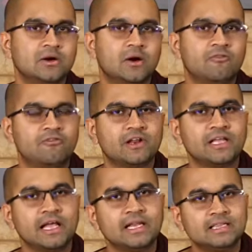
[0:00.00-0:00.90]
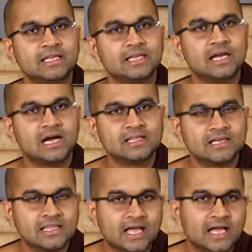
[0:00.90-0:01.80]
offering anything
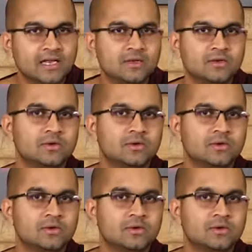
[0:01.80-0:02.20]
other than